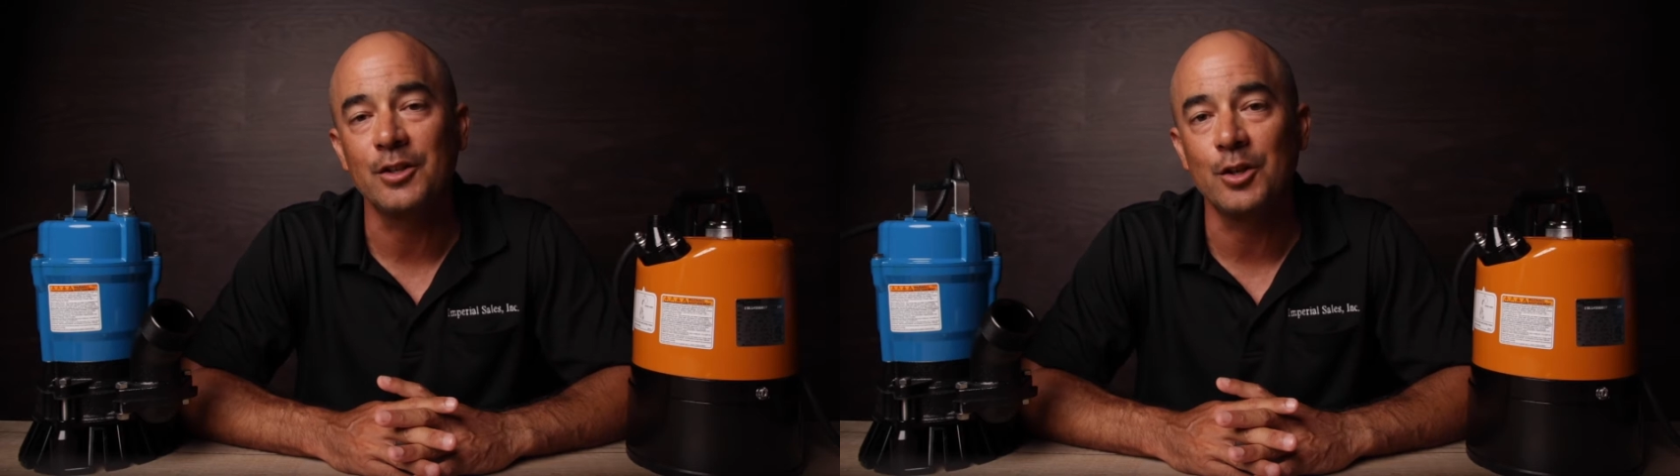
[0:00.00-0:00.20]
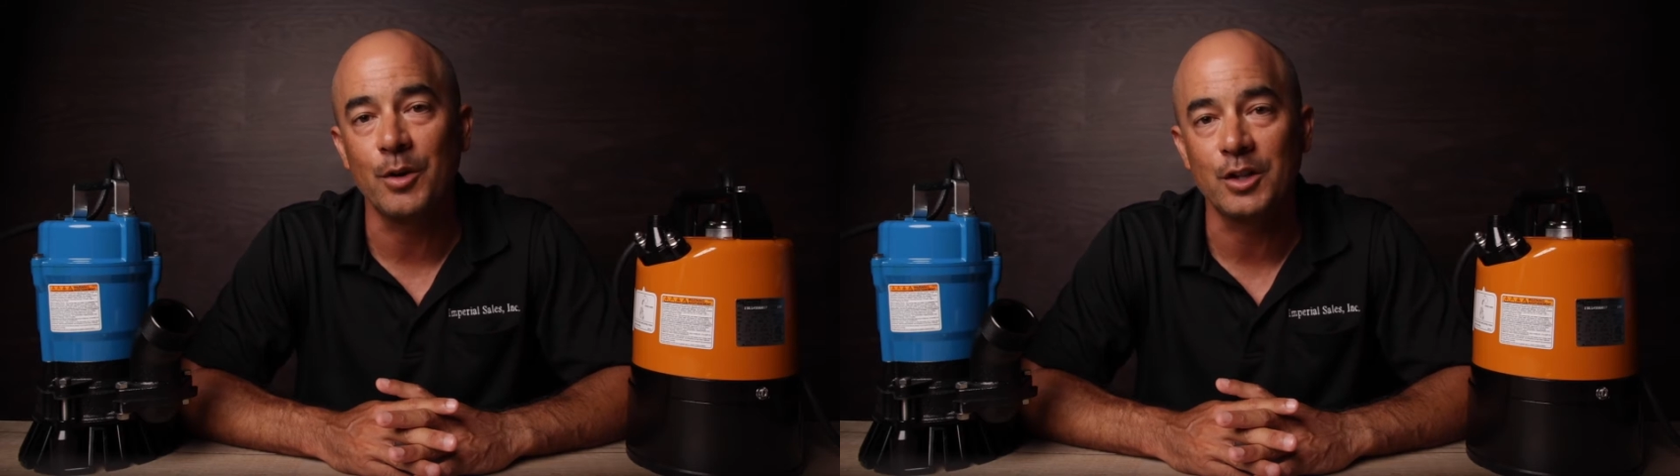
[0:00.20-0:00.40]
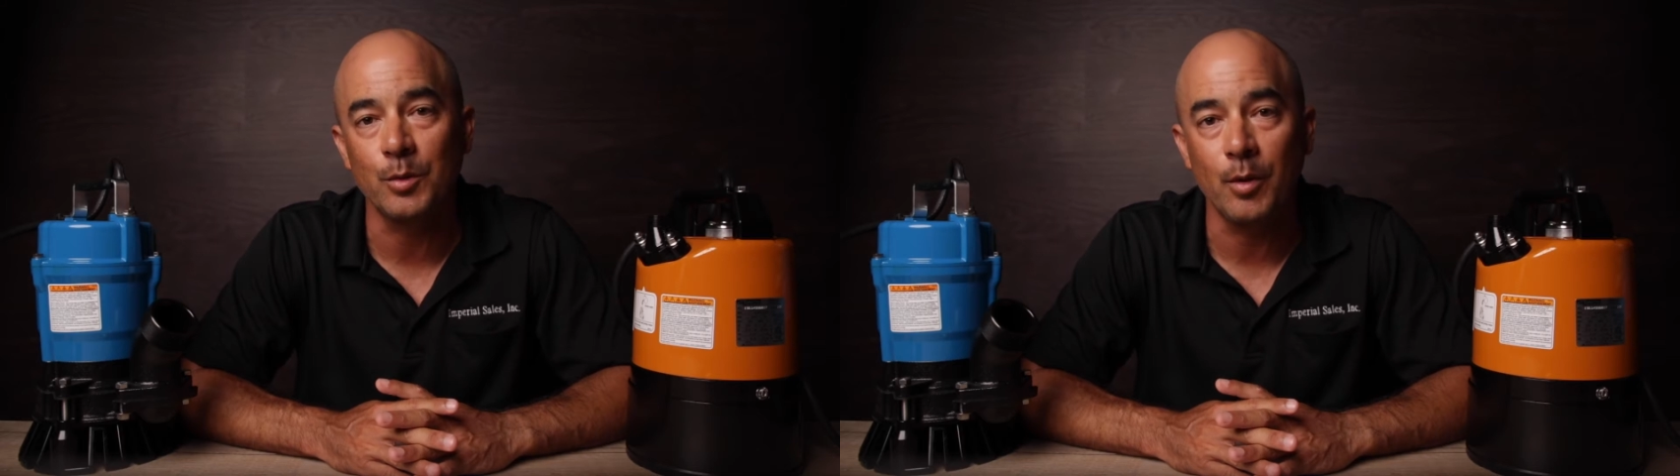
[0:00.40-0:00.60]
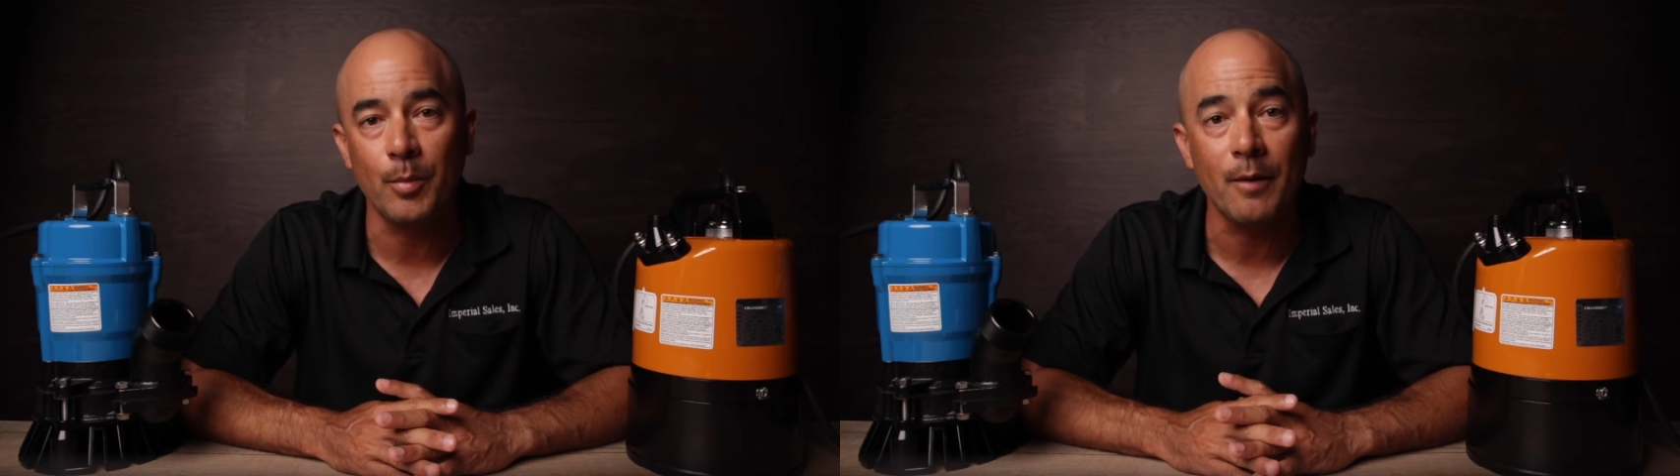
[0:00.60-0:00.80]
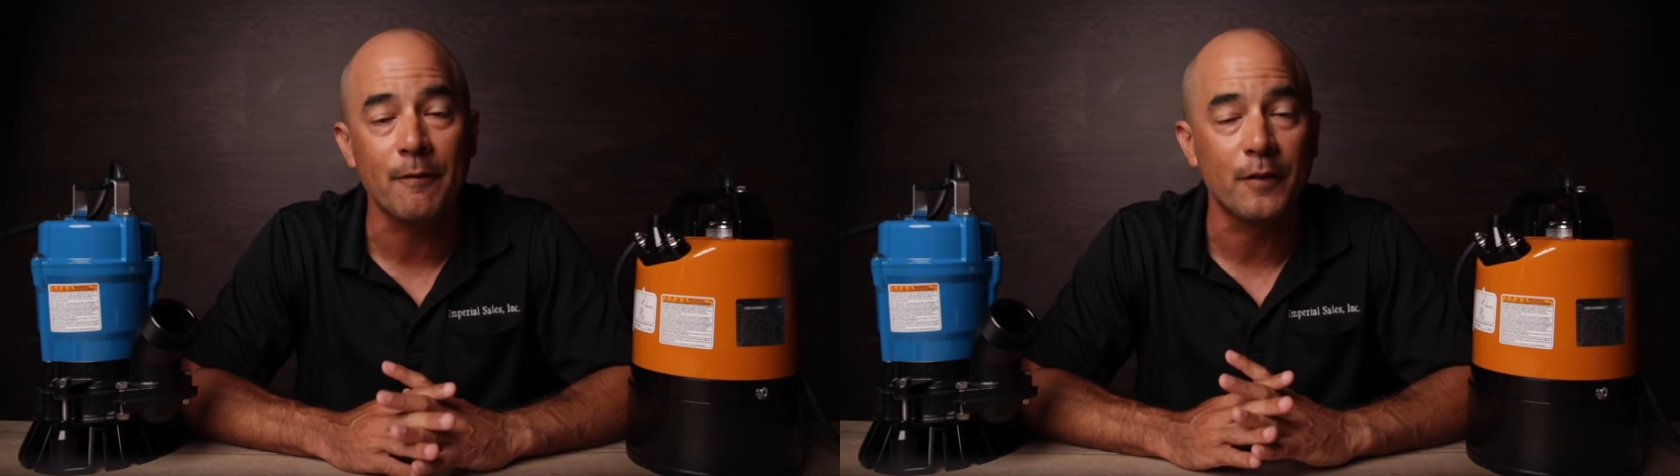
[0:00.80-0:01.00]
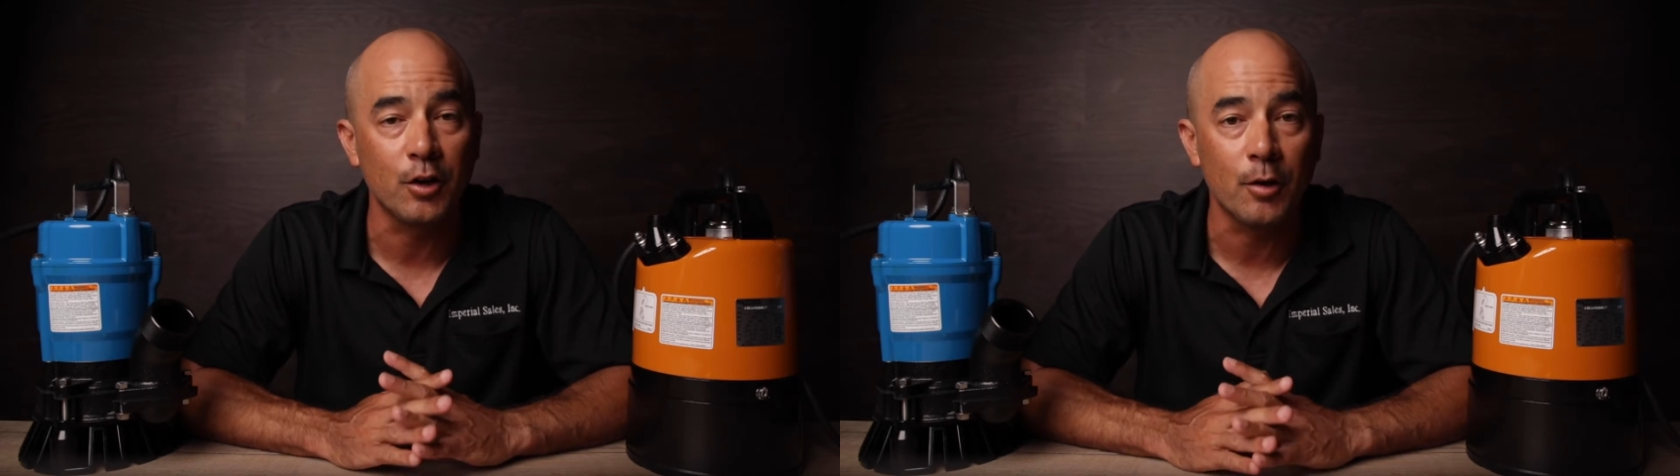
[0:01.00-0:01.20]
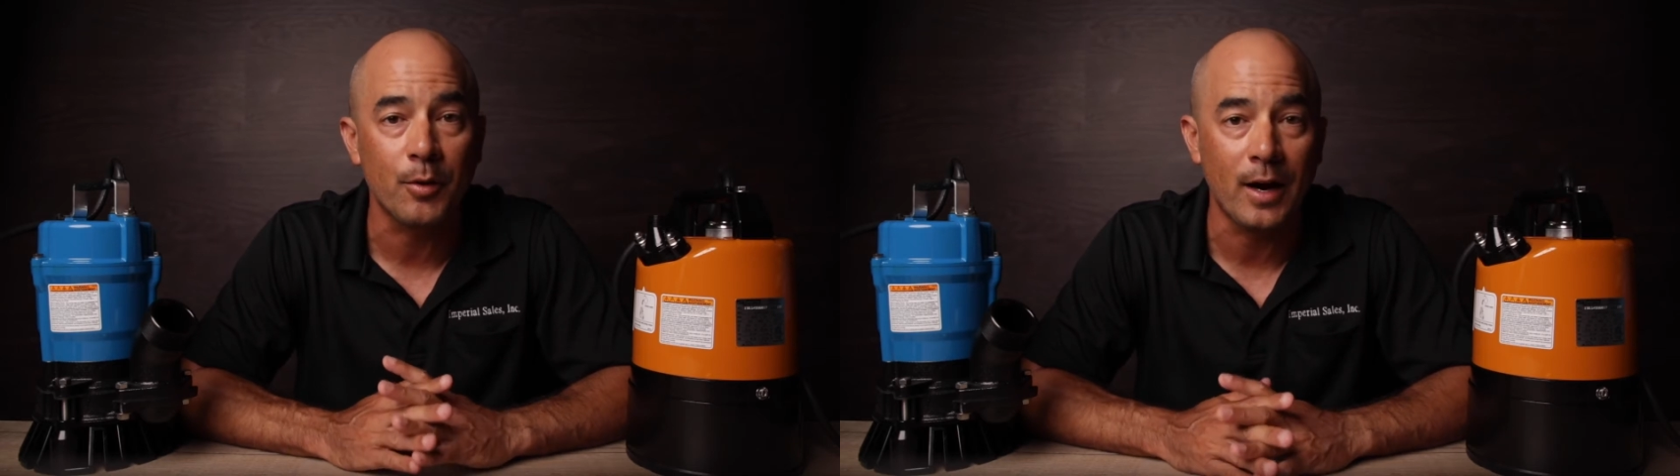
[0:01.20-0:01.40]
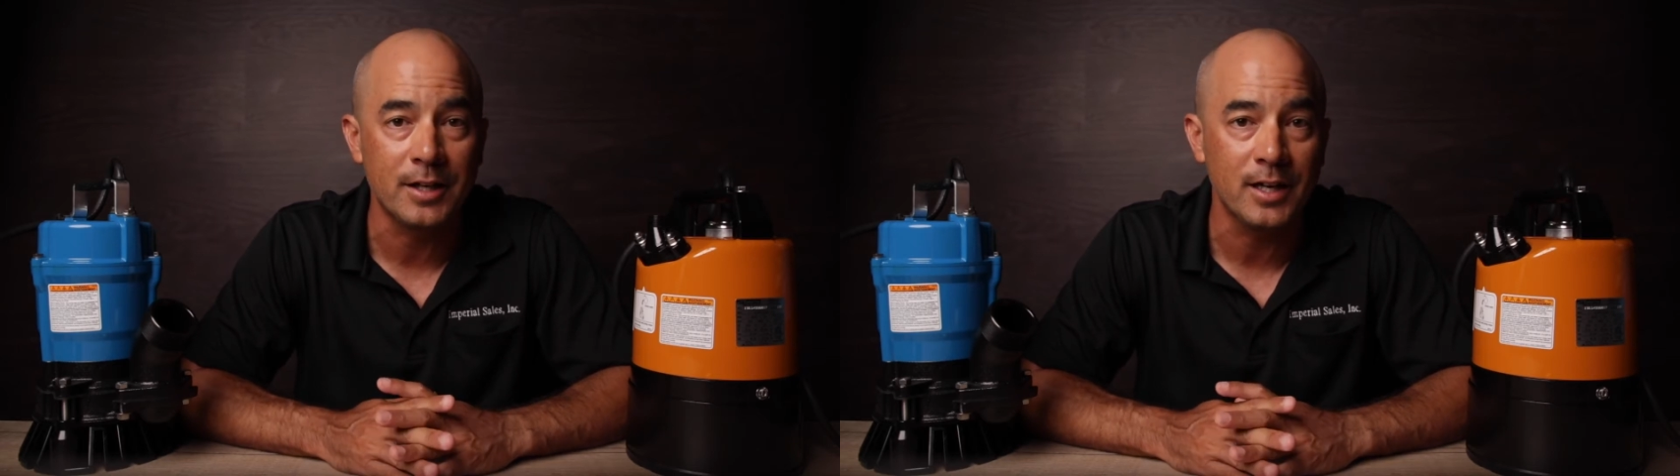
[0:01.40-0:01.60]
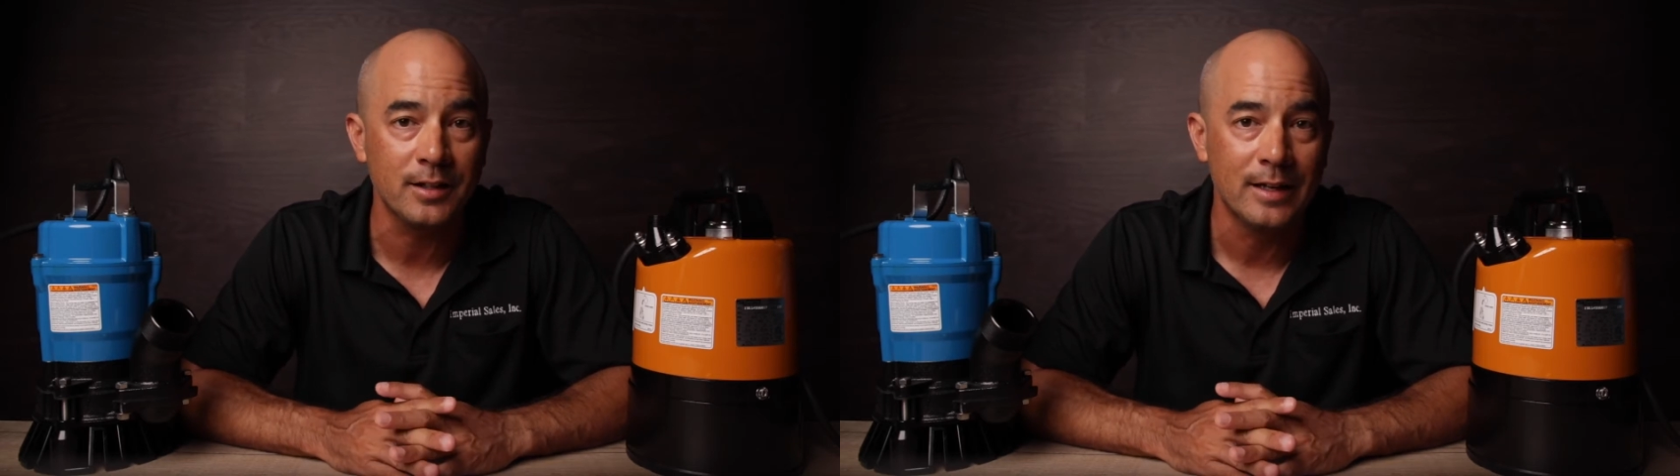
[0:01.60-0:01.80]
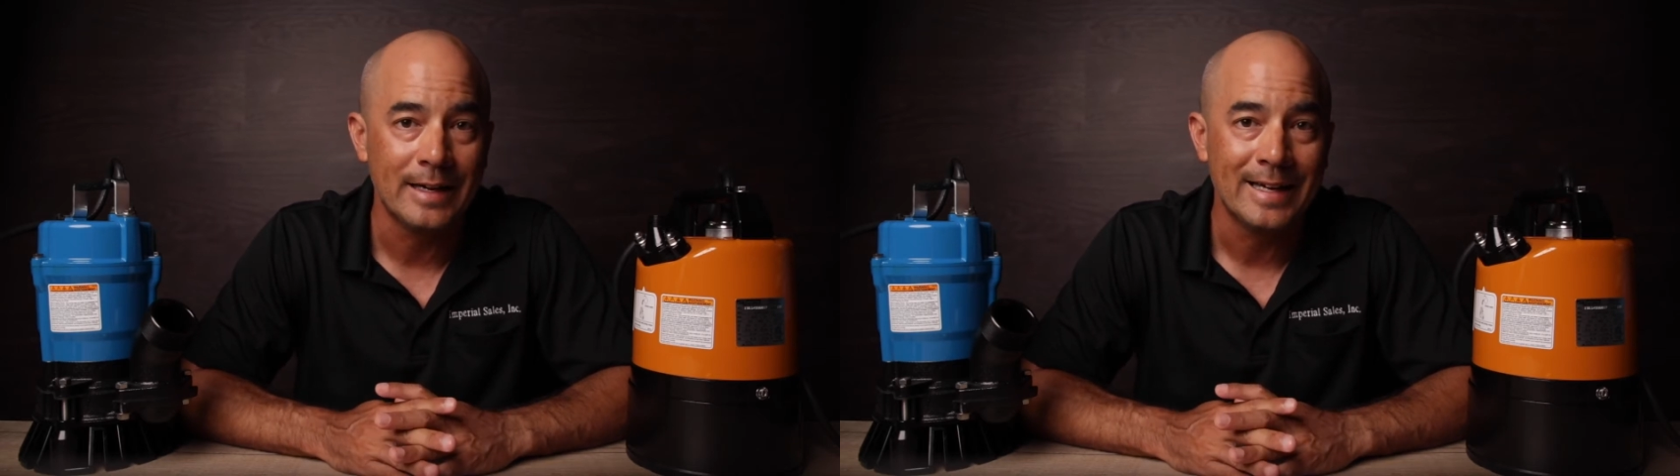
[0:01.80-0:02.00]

a submersible pump for your project,